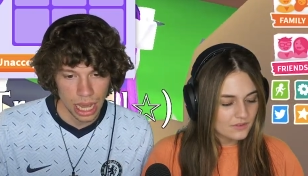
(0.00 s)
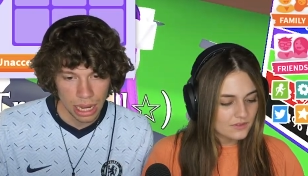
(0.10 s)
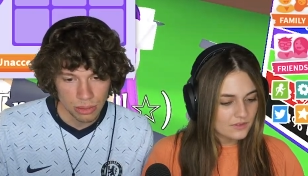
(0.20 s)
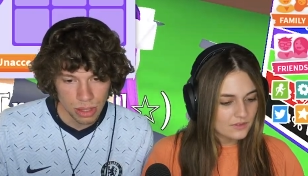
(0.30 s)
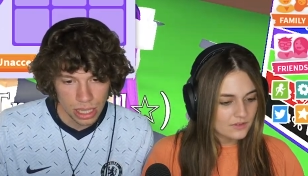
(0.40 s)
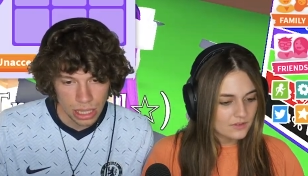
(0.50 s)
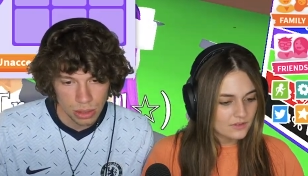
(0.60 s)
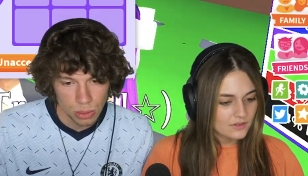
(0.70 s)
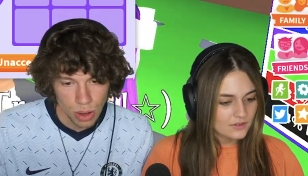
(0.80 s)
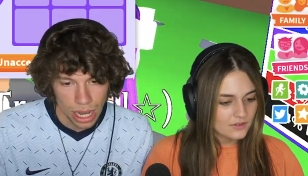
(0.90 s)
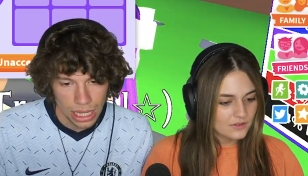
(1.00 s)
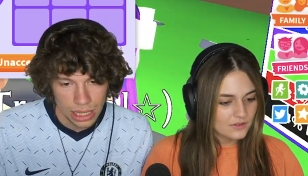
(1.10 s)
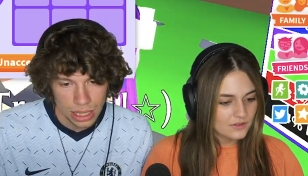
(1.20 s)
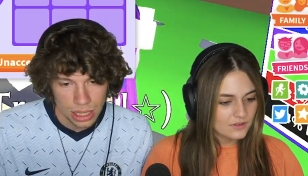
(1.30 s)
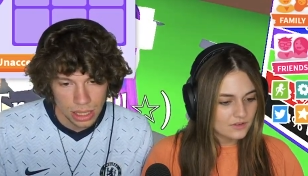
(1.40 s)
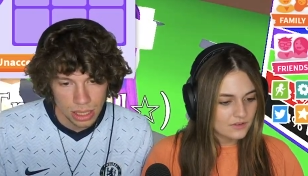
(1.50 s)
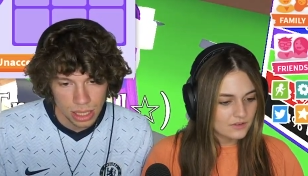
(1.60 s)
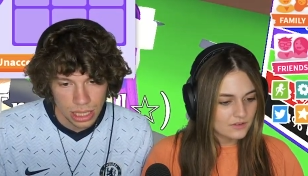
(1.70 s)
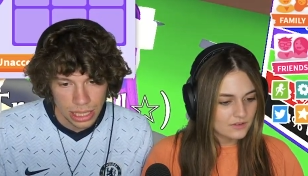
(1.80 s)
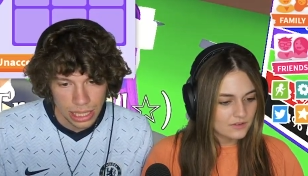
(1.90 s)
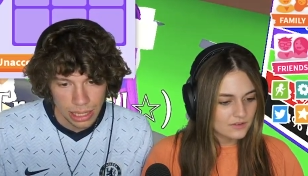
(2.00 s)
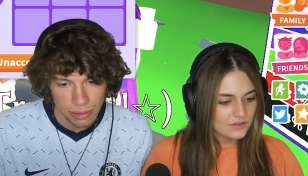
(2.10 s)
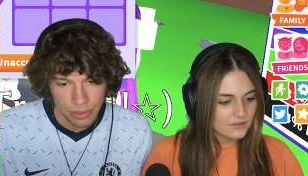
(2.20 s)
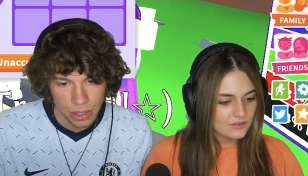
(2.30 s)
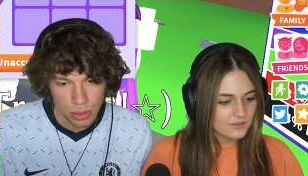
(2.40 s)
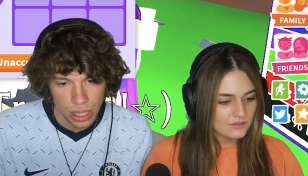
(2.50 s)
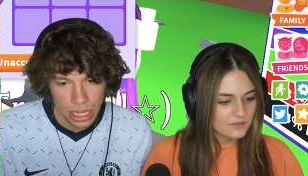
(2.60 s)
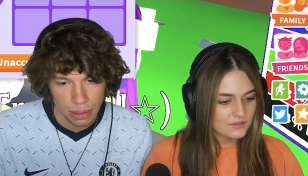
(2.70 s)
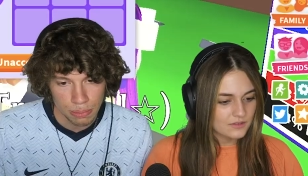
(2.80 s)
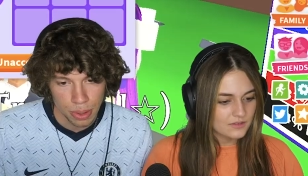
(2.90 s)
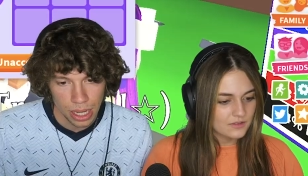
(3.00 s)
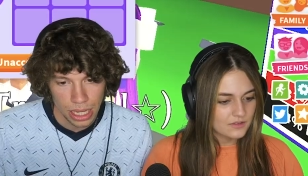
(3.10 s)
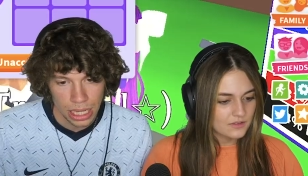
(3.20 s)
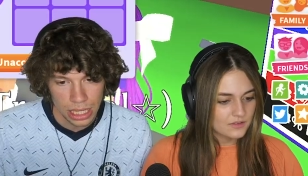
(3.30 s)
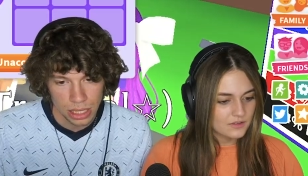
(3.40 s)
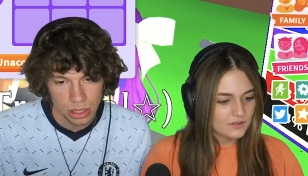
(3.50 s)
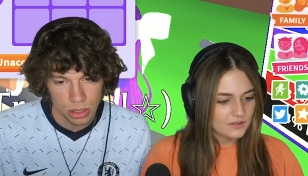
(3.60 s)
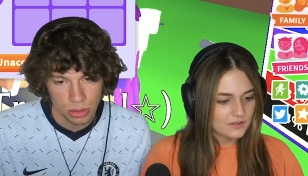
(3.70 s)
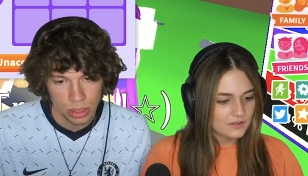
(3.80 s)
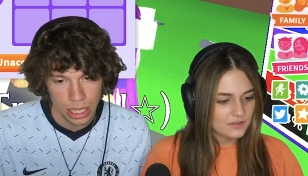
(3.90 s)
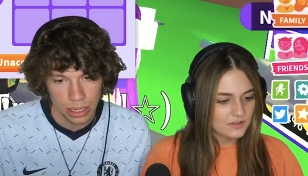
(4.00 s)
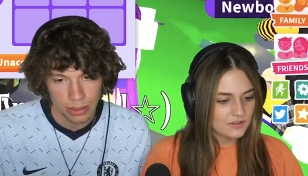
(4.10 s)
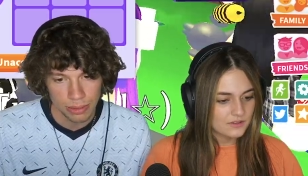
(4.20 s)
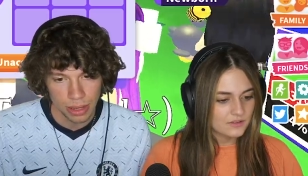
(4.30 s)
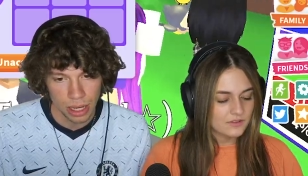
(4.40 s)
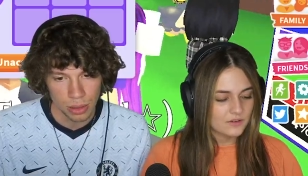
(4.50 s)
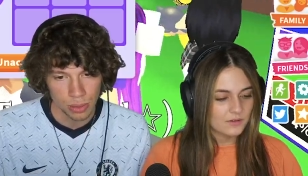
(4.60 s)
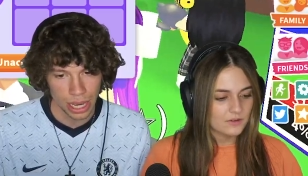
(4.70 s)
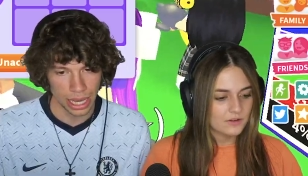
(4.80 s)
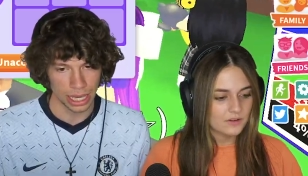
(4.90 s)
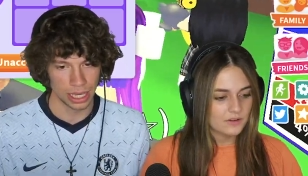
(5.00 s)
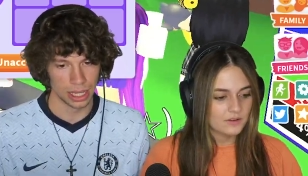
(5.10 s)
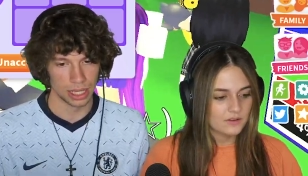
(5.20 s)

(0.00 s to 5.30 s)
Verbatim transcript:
Speaker 1: I really want to give you it, but it to give away.